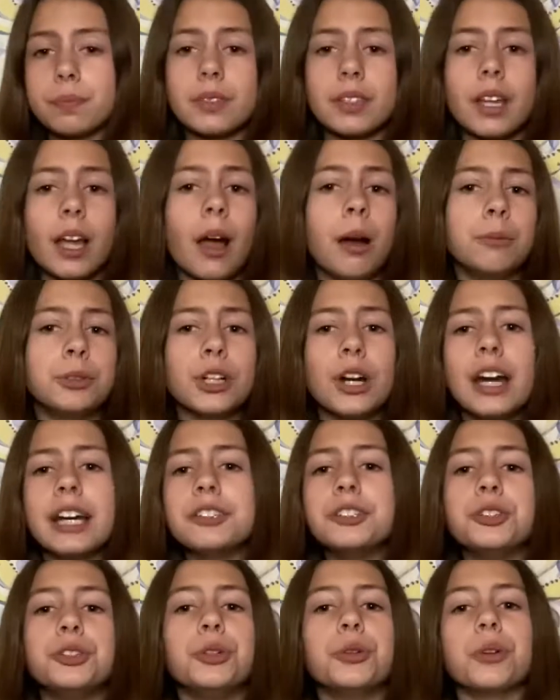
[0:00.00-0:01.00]
I'm
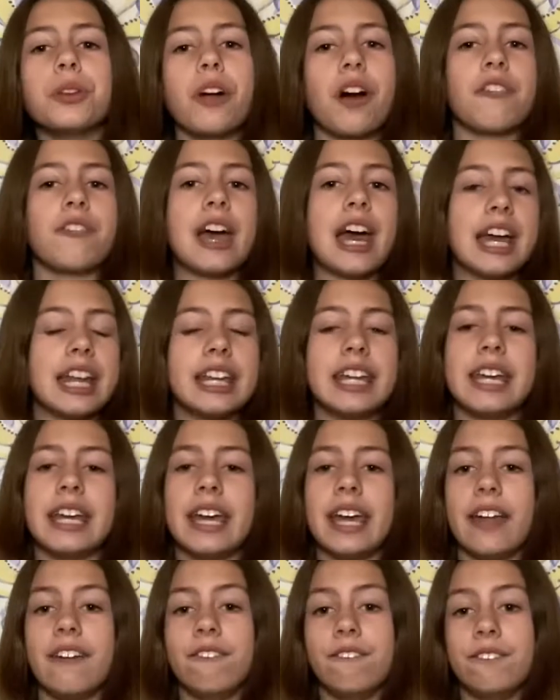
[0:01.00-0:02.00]
trying to do a lot of
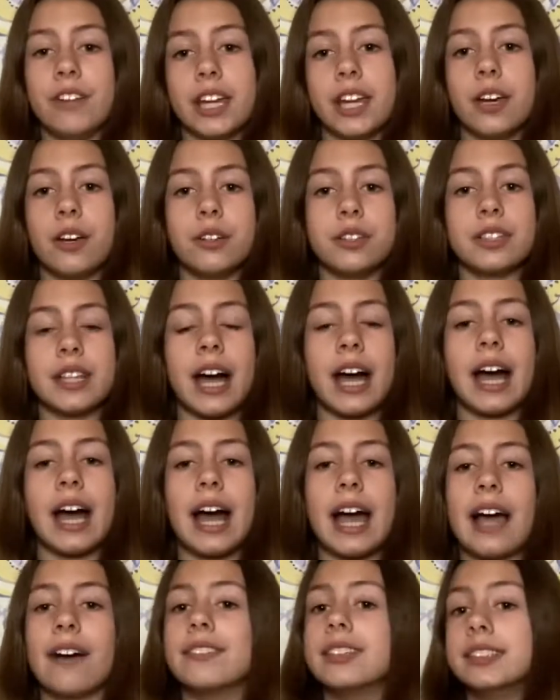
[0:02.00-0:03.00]
editing and videos
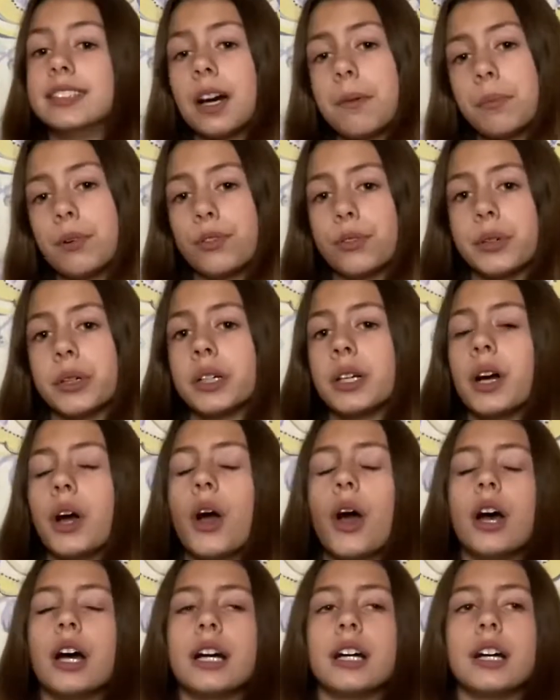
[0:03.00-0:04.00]
that I haven't done before,
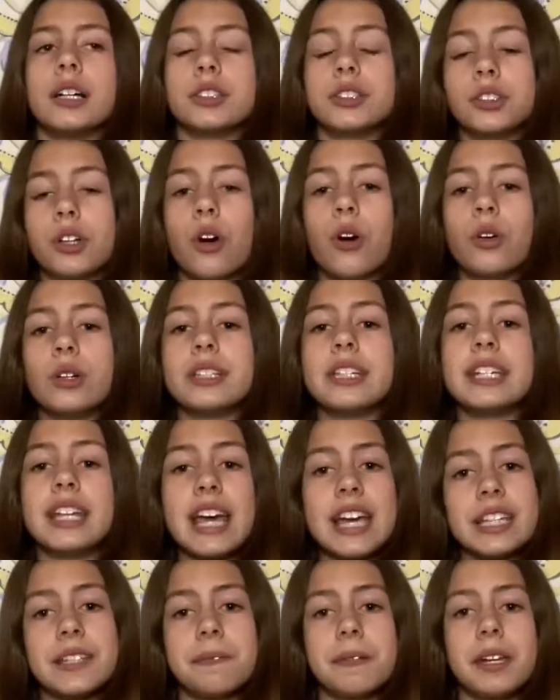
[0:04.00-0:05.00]
so
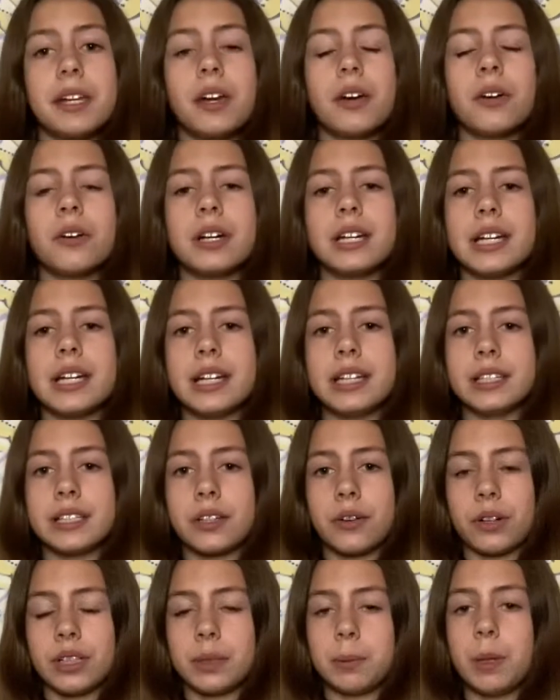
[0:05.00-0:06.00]
today's video is
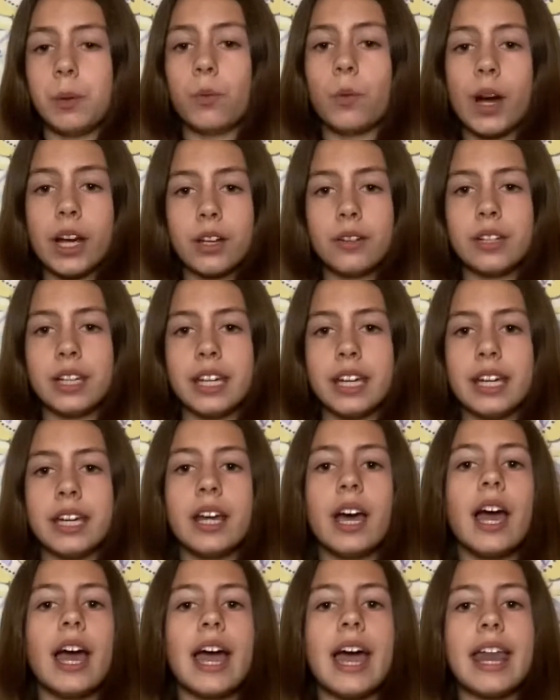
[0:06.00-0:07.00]
going to be what you
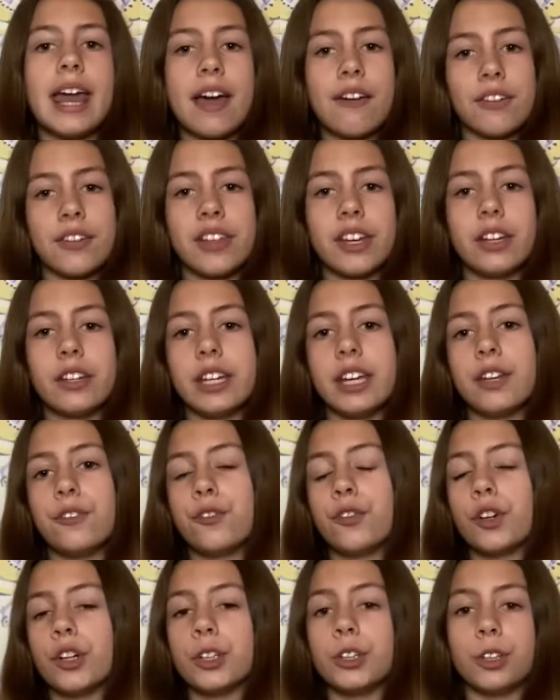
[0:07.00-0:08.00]
need and everything you need
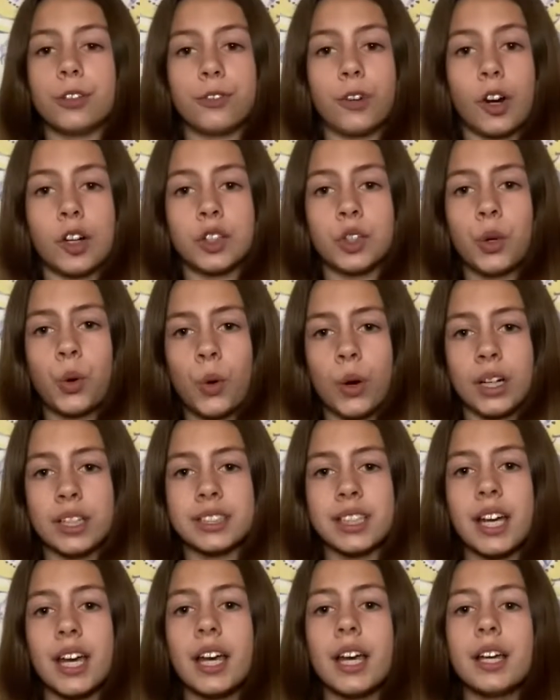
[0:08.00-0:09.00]
for your first horse.